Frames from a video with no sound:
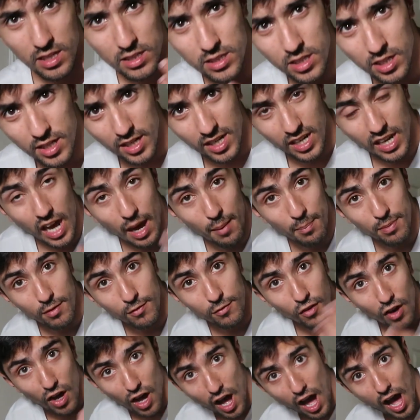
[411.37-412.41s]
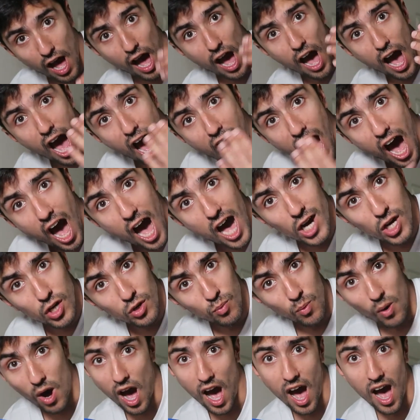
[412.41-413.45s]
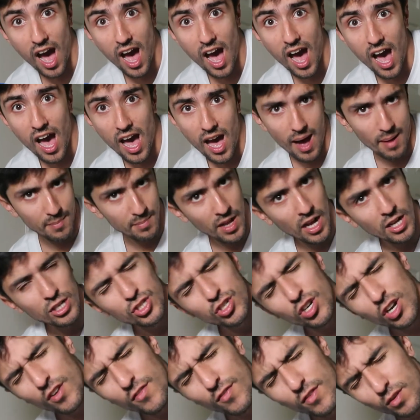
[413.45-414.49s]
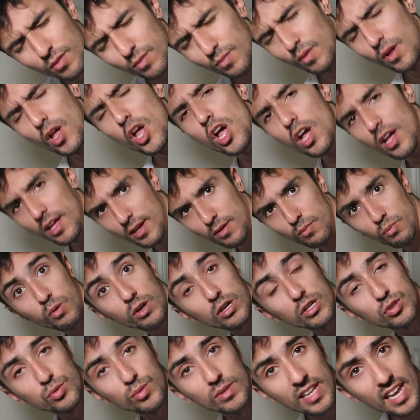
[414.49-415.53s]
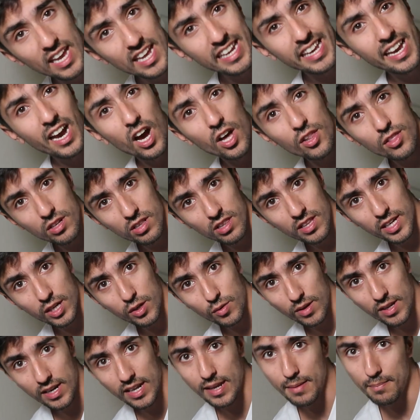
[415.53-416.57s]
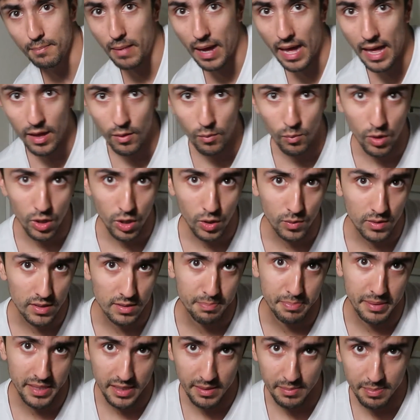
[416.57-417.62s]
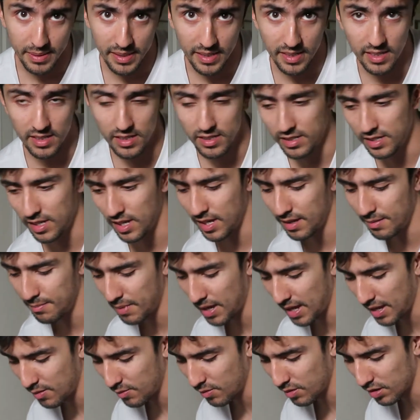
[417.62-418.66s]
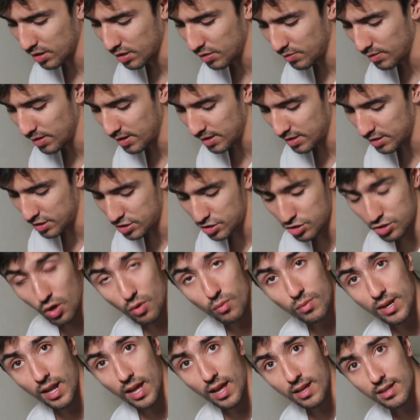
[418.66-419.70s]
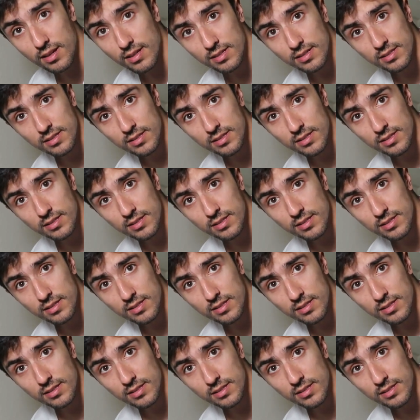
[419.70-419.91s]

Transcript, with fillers: get a cup of agua. I'm not sure if it works with any other liquid. It might work with PP, yeah, it might work with soda,